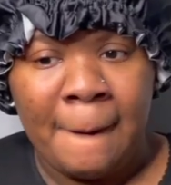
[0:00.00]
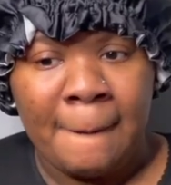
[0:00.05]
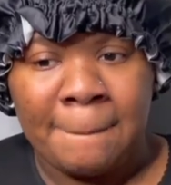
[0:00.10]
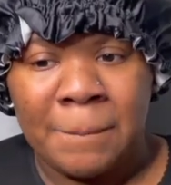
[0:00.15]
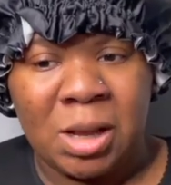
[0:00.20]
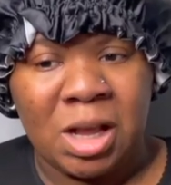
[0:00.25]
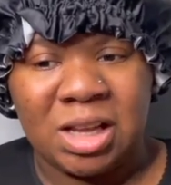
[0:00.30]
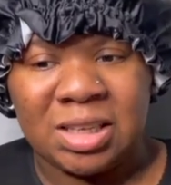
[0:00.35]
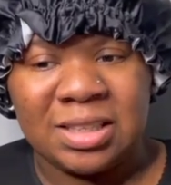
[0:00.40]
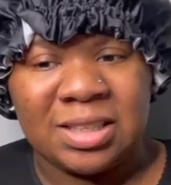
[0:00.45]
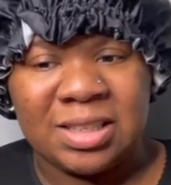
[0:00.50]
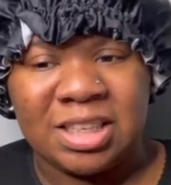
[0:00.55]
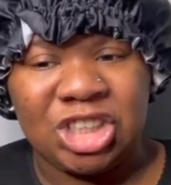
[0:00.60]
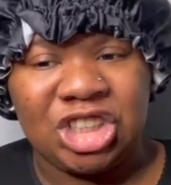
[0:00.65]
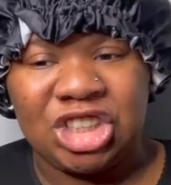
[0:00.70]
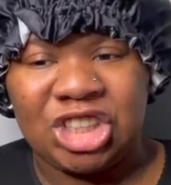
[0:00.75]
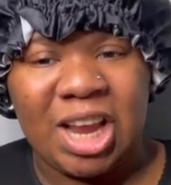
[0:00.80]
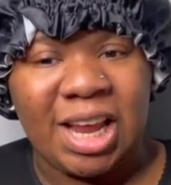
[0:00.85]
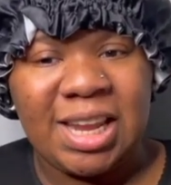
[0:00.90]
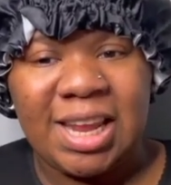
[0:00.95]
because
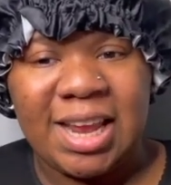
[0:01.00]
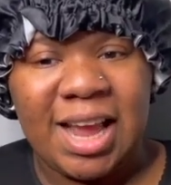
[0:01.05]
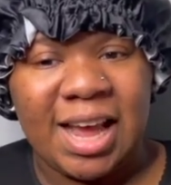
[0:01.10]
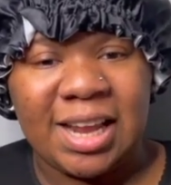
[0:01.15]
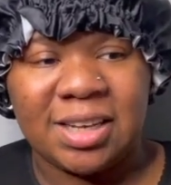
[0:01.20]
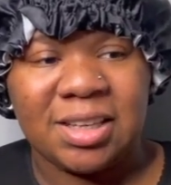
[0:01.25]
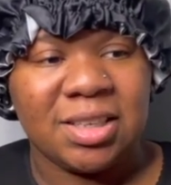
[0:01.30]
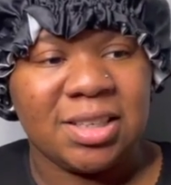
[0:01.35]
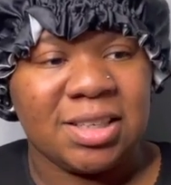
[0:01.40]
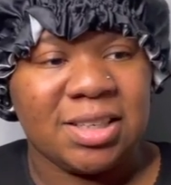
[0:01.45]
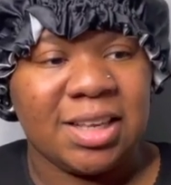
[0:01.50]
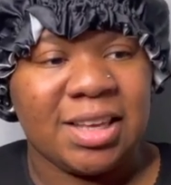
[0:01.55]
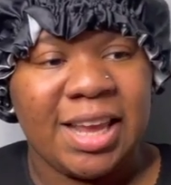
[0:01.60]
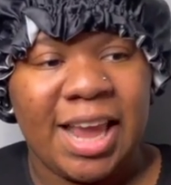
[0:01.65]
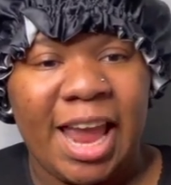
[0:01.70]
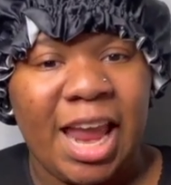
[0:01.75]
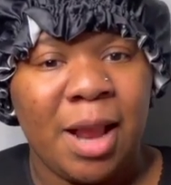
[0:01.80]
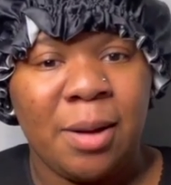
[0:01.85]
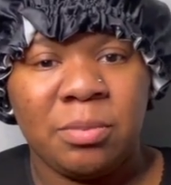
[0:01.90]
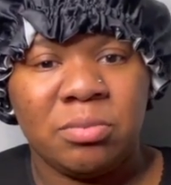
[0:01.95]
Shellyan
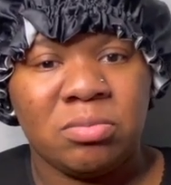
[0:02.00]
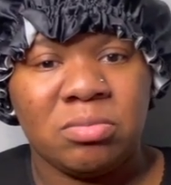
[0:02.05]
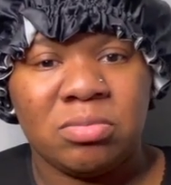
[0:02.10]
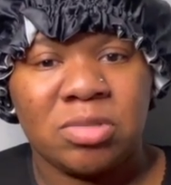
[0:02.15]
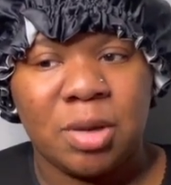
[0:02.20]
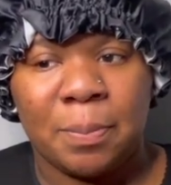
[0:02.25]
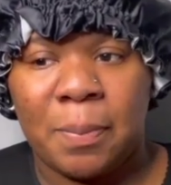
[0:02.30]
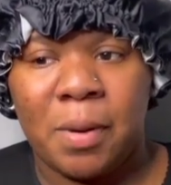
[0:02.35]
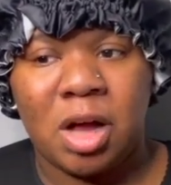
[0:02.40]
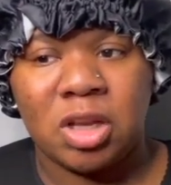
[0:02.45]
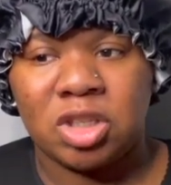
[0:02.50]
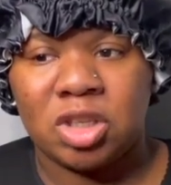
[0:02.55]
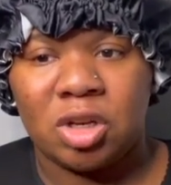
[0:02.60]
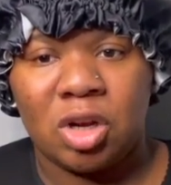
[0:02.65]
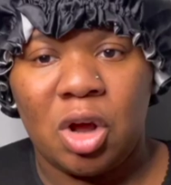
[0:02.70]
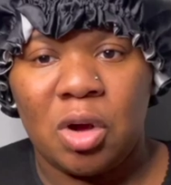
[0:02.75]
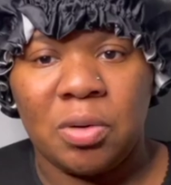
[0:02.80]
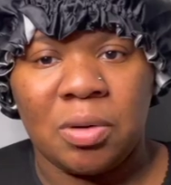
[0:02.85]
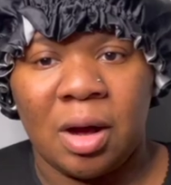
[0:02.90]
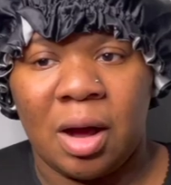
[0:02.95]
came to
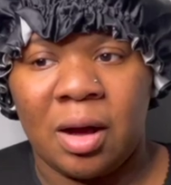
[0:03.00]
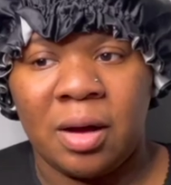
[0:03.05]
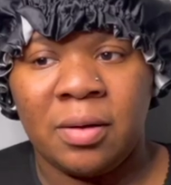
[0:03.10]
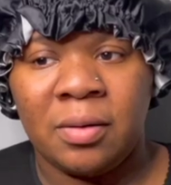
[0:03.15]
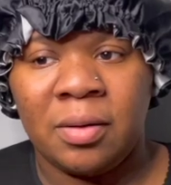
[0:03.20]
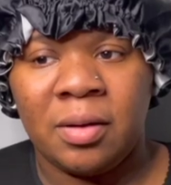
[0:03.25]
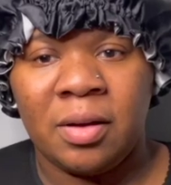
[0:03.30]
Barcelona